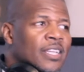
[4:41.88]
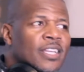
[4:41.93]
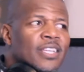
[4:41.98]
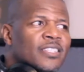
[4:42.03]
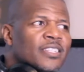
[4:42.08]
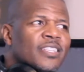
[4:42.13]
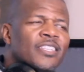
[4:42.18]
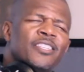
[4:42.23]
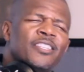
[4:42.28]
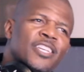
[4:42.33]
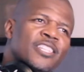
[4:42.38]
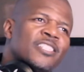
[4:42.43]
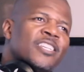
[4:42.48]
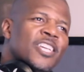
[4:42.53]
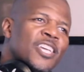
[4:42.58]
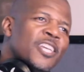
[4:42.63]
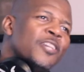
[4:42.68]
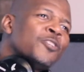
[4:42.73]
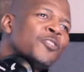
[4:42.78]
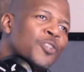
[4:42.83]
it's a, it's an
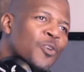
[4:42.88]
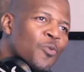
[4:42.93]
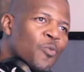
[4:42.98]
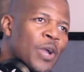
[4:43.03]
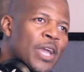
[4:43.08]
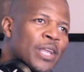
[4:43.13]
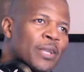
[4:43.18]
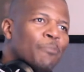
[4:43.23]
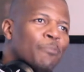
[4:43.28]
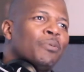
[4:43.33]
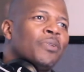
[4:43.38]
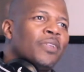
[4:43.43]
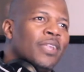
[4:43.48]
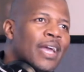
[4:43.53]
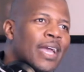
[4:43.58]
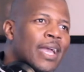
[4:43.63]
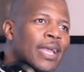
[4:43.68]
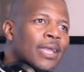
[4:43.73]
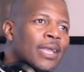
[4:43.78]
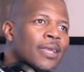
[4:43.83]
easier way to
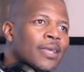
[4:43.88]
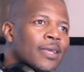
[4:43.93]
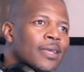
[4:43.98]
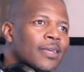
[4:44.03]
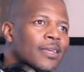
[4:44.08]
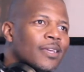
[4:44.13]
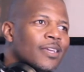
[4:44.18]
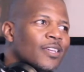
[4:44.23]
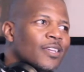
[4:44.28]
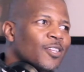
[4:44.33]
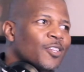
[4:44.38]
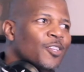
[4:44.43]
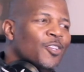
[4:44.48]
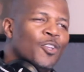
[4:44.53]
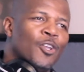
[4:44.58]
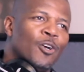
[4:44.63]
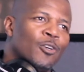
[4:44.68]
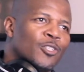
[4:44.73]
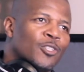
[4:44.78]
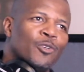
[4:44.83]
play you
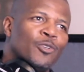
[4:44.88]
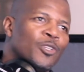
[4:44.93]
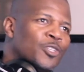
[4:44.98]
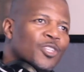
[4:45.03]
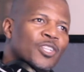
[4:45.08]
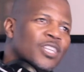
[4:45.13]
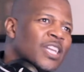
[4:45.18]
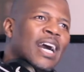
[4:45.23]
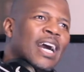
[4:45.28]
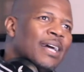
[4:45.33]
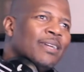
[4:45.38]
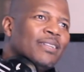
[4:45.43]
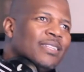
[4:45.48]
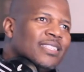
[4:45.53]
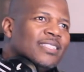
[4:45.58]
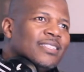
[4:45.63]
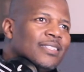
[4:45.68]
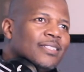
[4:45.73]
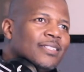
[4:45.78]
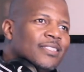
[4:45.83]
know so that you're not
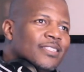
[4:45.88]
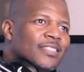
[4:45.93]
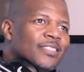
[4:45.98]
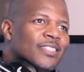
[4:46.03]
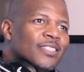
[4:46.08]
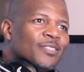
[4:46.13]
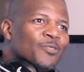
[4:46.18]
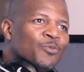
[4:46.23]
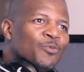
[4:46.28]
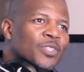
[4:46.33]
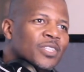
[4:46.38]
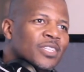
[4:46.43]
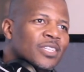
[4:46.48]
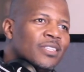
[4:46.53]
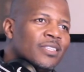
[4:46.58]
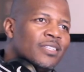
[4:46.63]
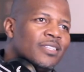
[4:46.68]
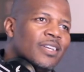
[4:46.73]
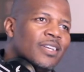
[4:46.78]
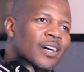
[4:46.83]
just really
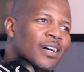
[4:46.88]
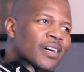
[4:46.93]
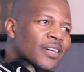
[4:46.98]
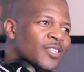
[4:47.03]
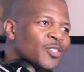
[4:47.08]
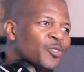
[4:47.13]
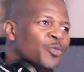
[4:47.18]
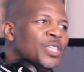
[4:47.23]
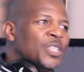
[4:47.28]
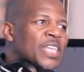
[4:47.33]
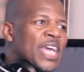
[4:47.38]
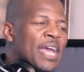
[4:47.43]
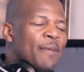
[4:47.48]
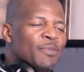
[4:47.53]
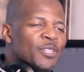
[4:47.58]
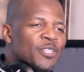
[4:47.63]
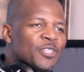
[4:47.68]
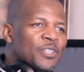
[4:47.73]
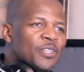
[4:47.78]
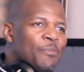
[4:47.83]
uh, doing
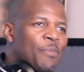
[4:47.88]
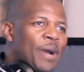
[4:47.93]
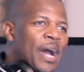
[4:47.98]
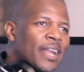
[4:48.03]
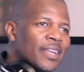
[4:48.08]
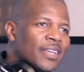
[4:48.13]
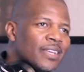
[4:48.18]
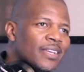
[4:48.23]
damage to the body